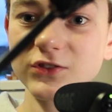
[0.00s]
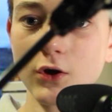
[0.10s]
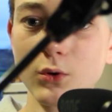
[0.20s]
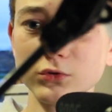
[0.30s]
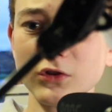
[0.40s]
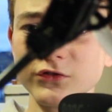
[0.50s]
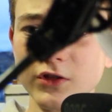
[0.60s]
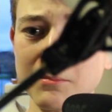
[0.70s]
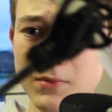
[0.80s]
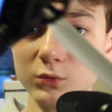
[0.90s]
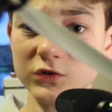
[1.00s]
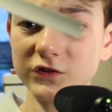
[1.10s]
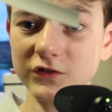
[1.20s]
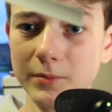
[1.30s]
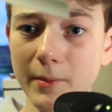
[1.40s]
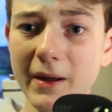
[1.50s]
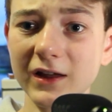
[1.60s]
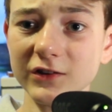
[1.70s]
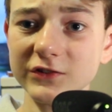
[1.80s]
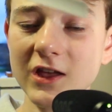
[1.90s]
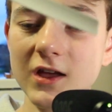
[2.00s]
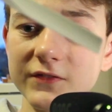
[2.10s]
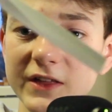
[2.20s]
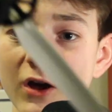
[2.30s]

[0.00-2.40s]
that hold on the motors and the propellers, they